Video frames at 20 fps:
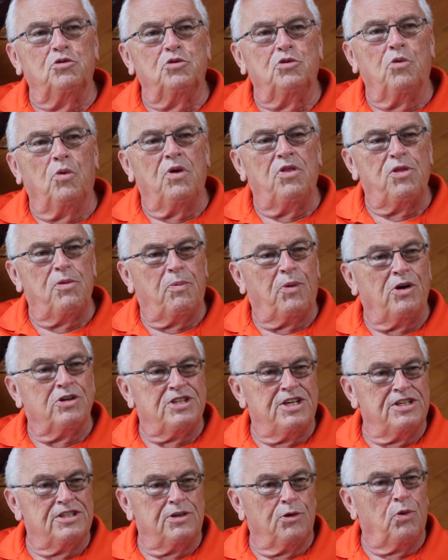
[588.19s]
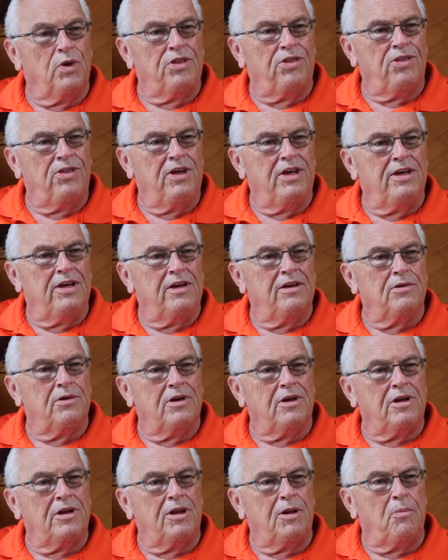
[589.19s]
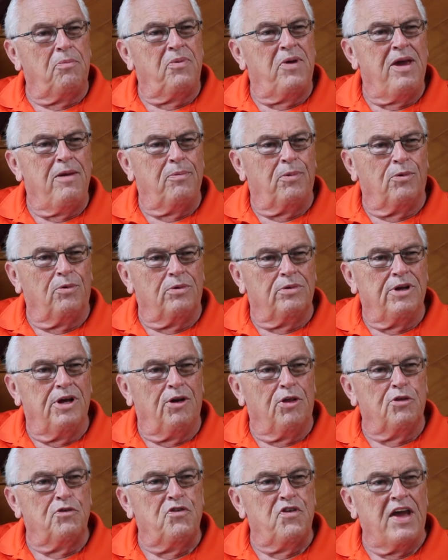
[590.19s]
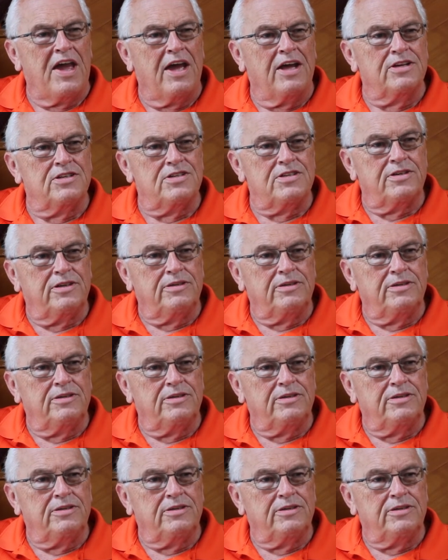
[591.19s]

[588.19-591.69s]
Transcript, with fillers: with the people, you know, the fans.